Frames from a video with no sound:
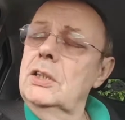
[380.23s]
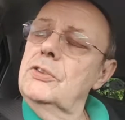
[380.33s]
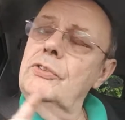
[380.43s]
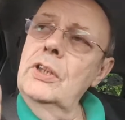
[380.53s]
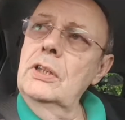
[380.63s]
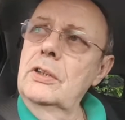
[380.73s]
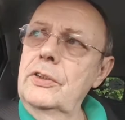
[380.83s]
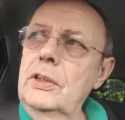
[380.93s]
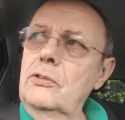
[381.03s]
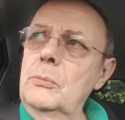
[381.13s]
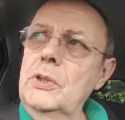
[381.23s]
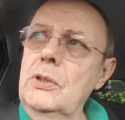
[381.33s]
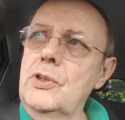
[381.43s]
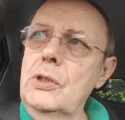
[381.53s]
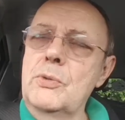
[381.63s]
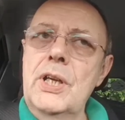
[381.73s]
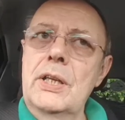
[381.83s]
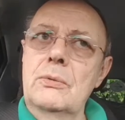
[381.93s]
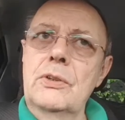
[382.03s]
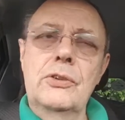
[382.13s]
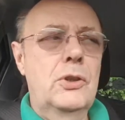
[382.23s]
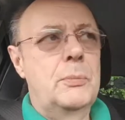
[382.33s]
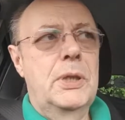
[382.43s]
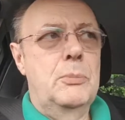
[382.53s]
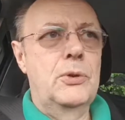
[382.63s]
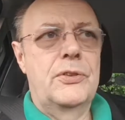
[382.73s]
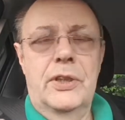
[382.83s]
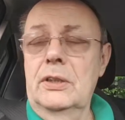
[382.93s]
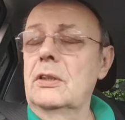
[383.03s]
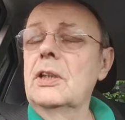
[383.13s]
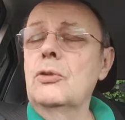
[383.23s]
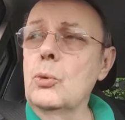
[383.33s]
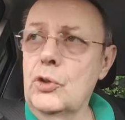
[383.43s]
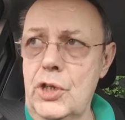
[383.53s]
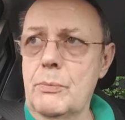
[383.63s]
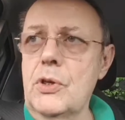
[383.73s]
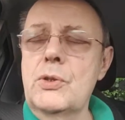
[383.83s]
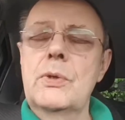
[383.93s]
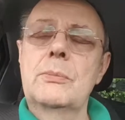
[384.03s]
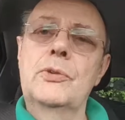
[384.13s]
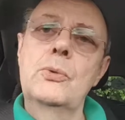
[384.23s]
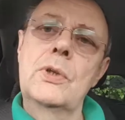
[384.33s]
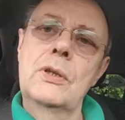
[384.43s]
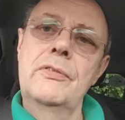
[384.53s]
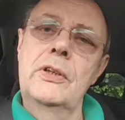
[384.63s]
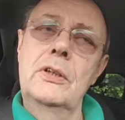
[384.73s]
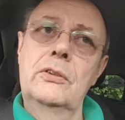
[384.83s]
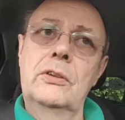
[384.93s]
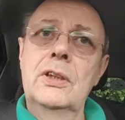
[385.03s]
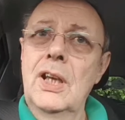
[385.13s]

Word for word: Seeing the things on my YouTube channel, there's a lot of people that think that I talk gibberish when I'm talking fast.